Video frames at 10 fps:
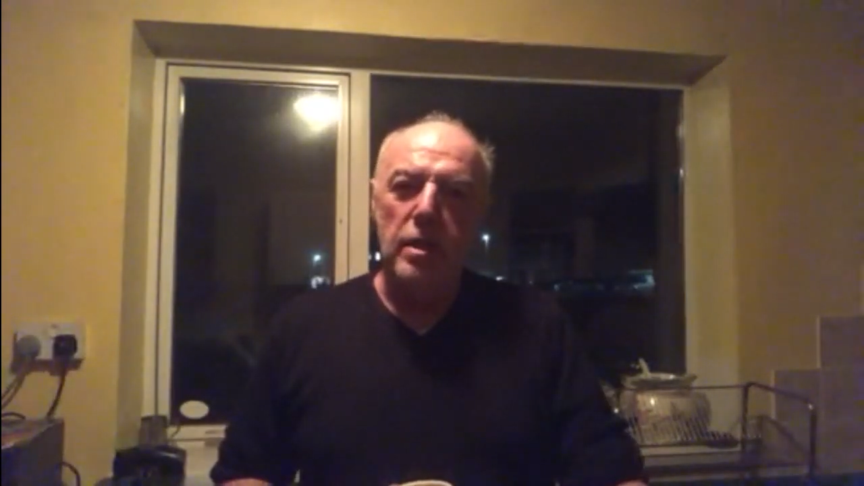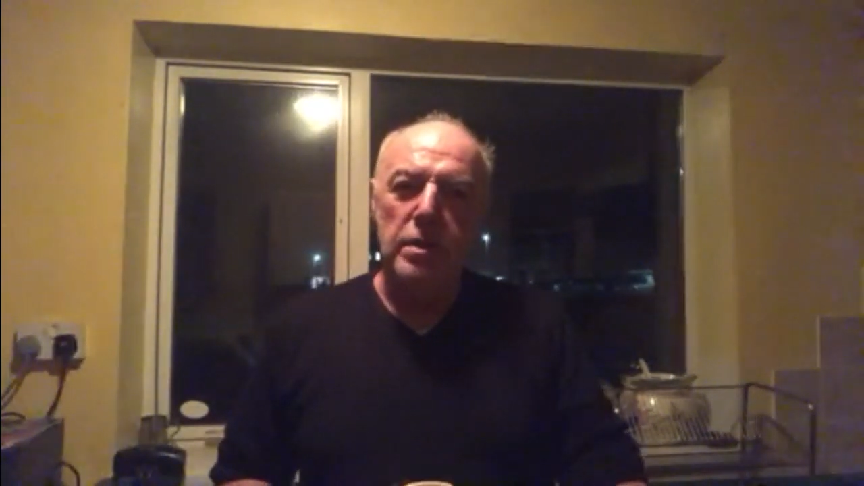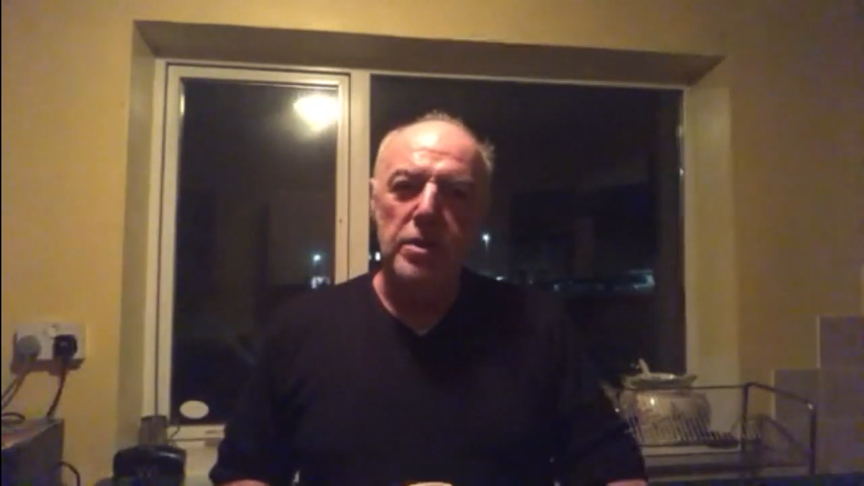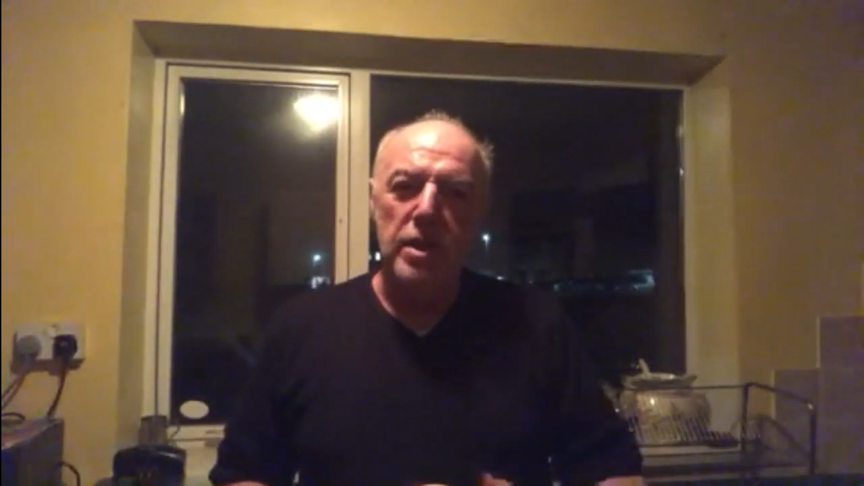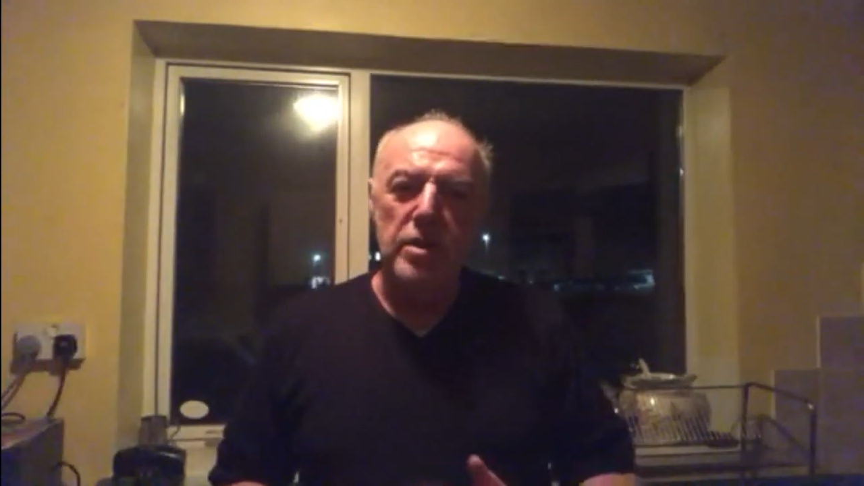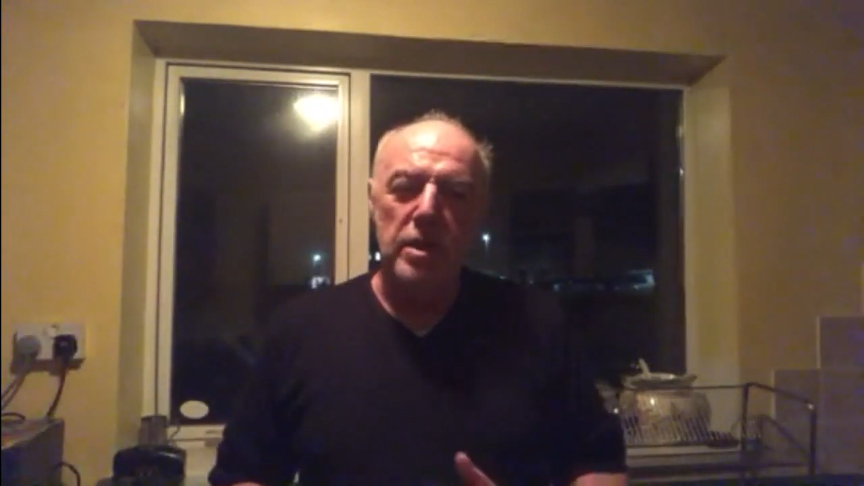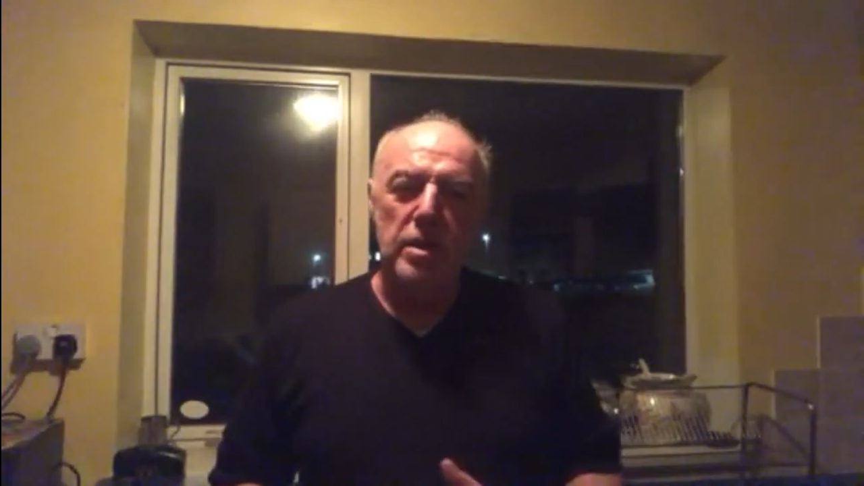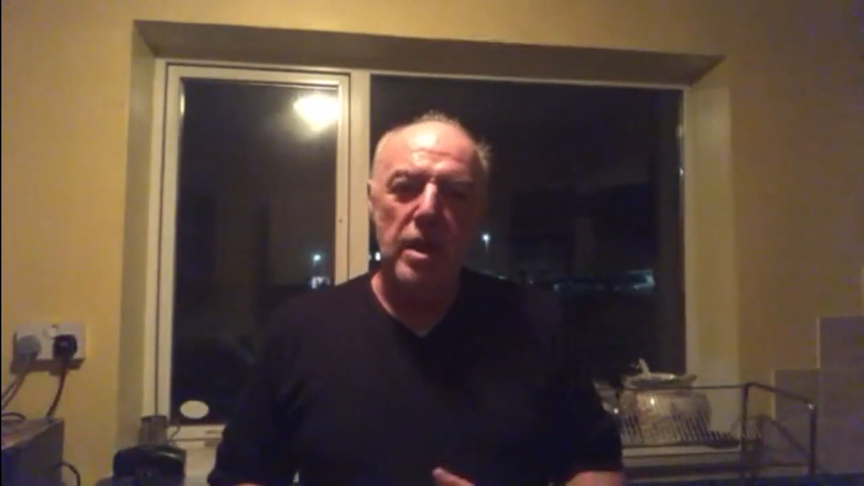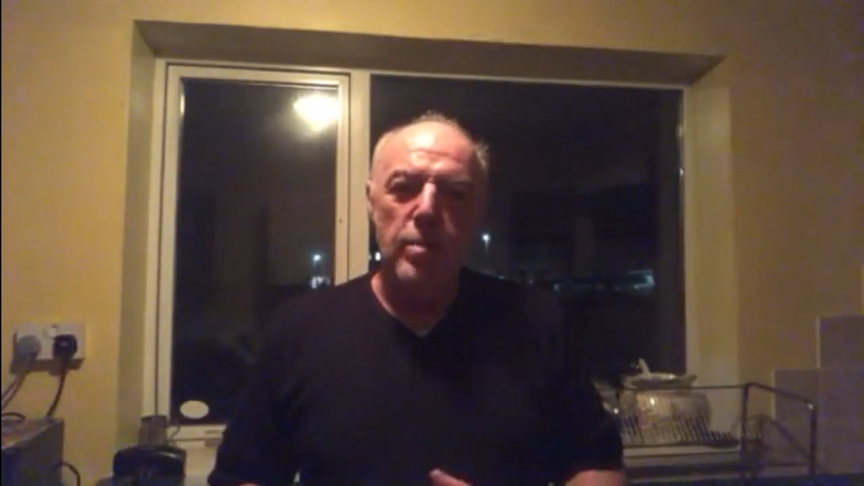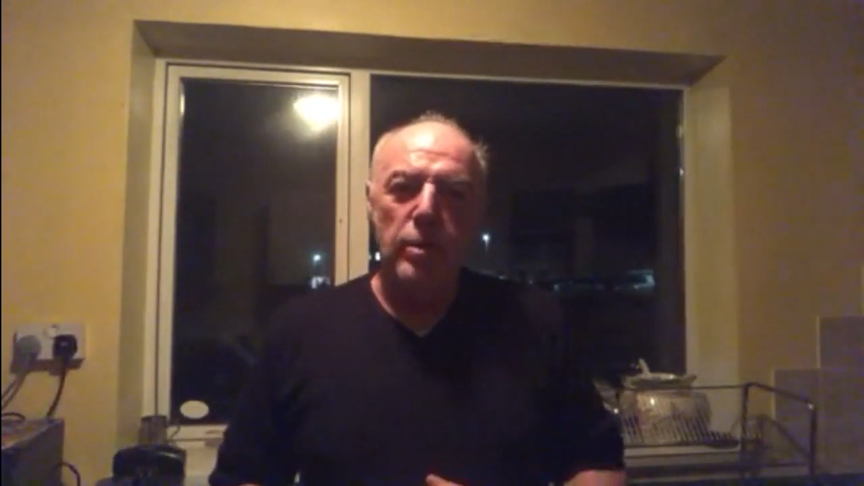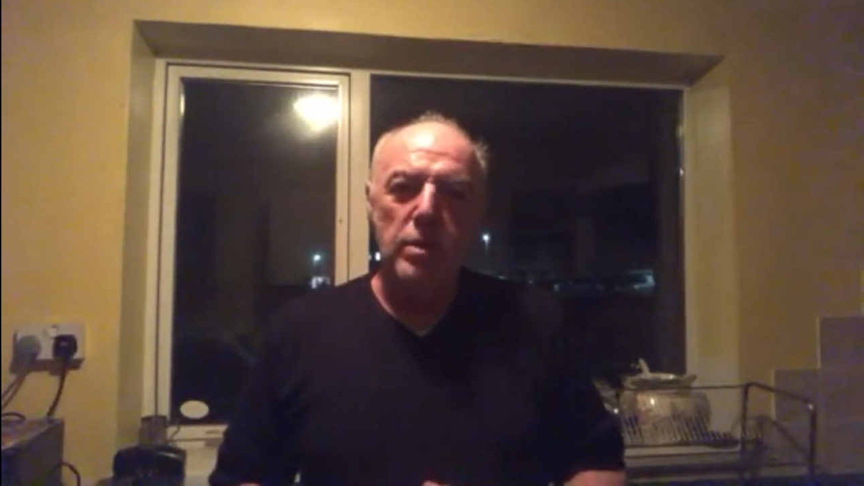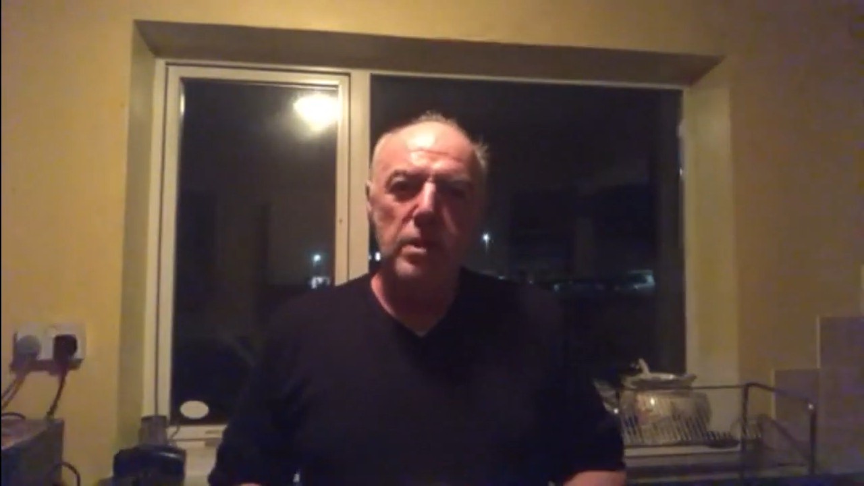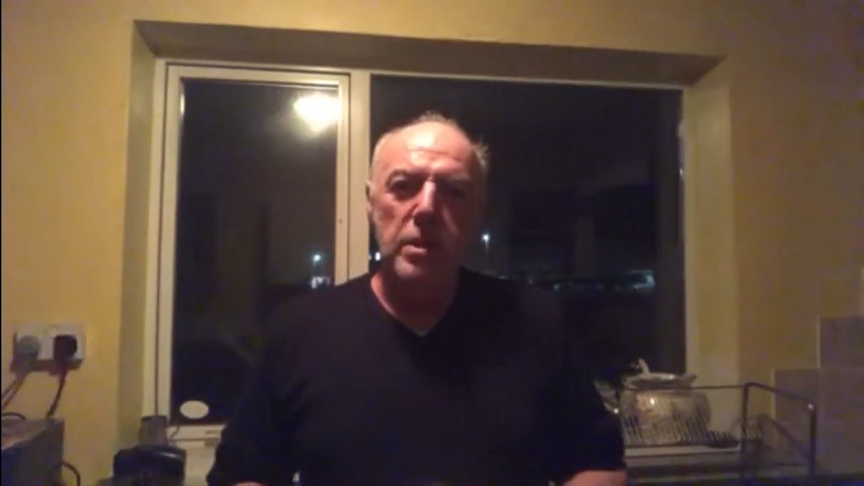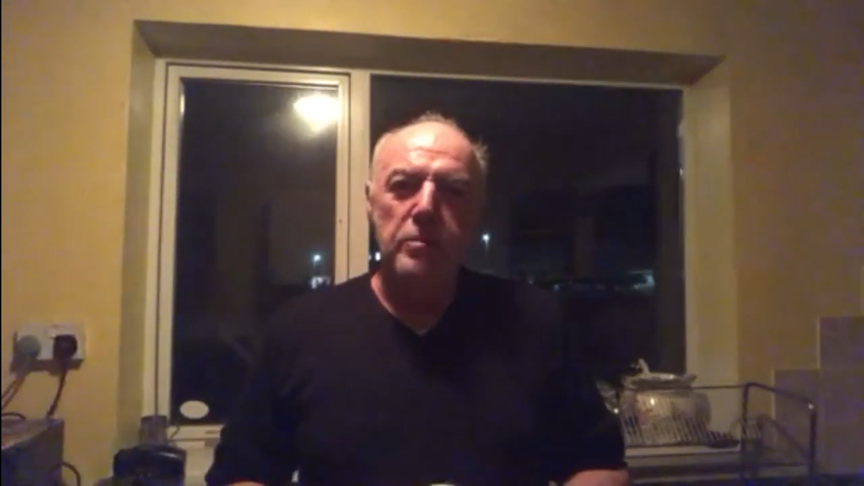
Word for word: and a C6 gearbox.